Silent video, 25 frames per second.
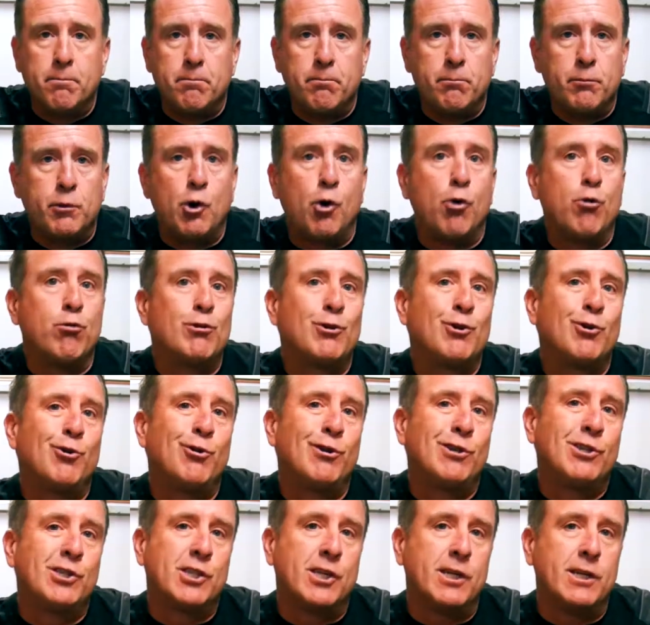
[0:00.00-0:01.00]
don't
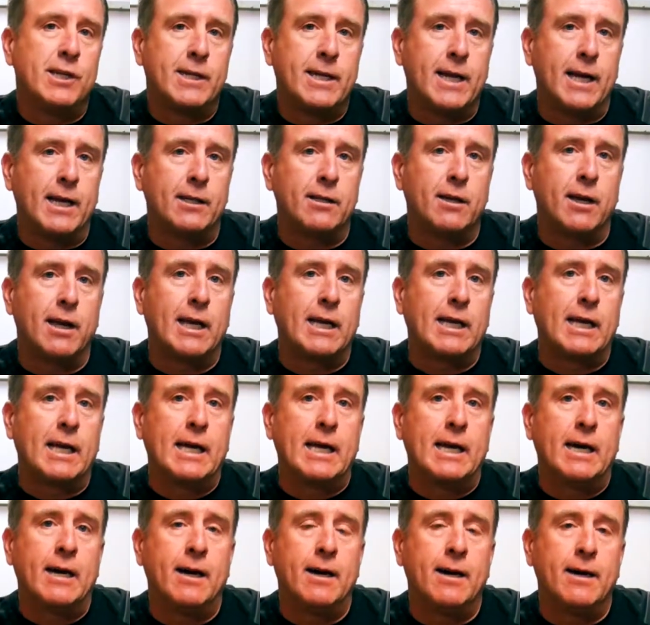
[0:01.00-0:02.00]
do it as
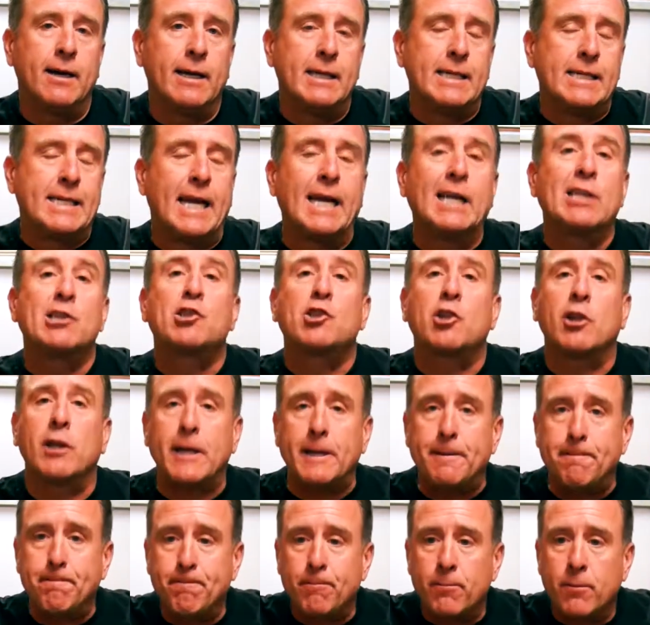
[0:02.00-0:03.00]

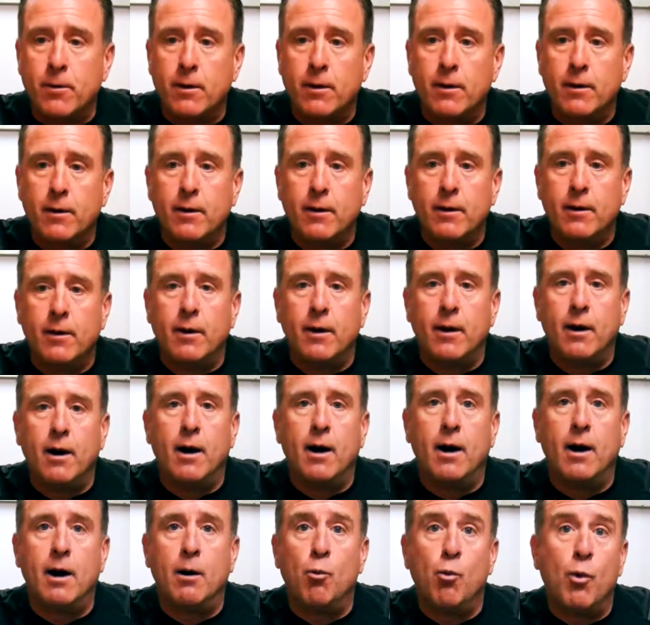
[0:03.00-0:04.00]
intensely.
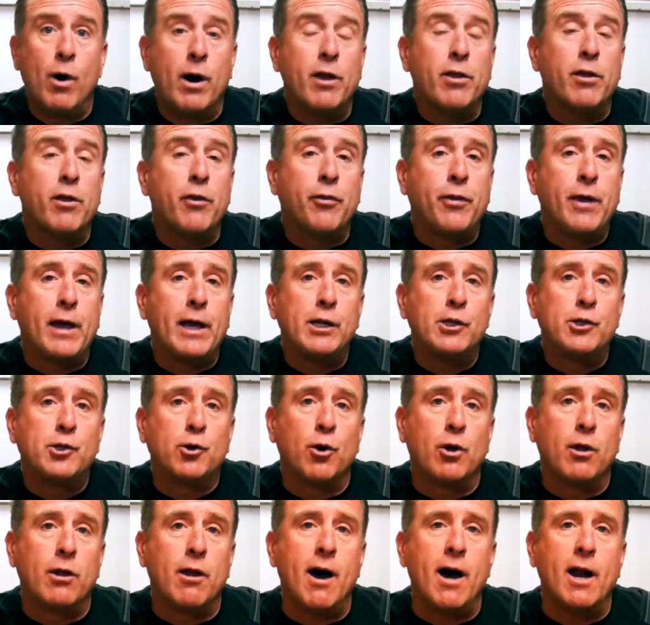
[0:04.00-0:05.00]
One of the things,
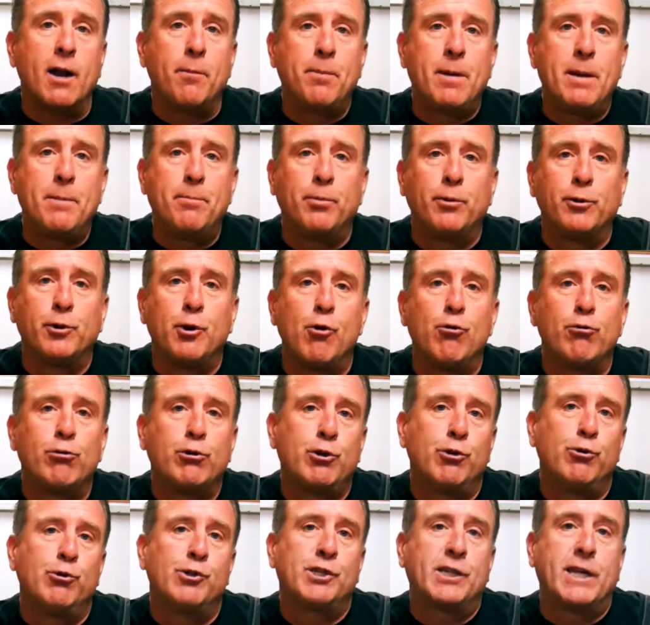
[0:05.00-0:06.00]
though, a lot of people don't
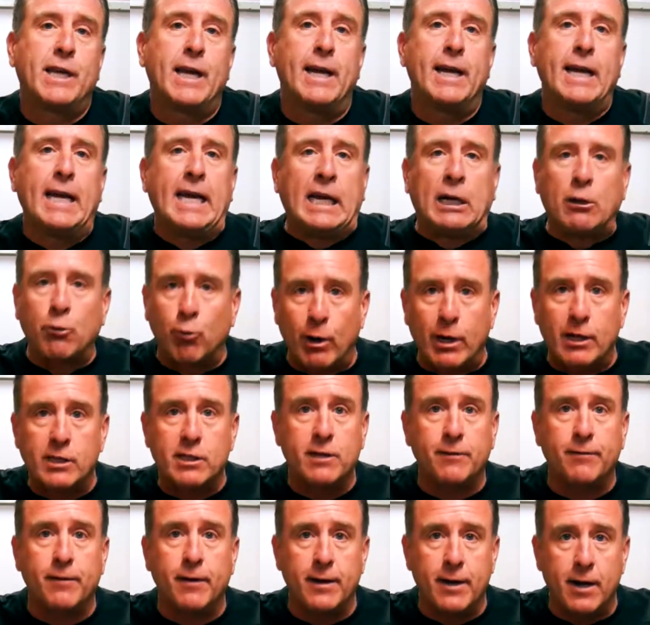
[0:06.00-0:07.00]
do is get
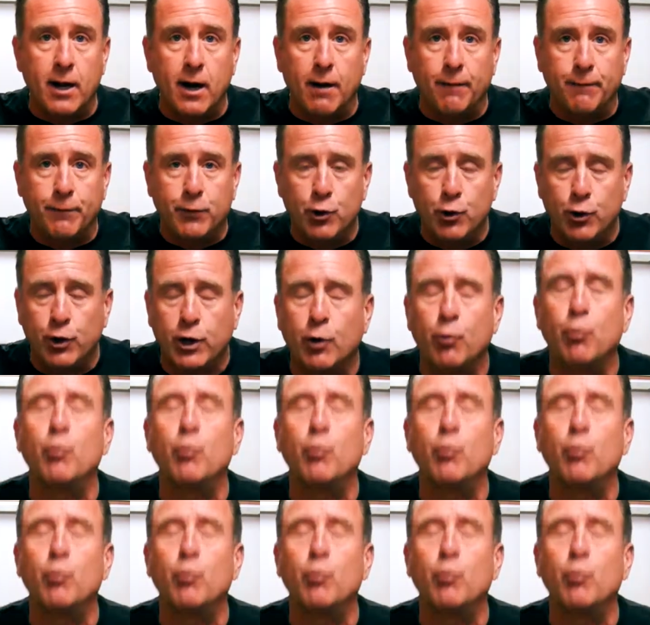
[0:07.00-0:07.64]
aggressive enough. You can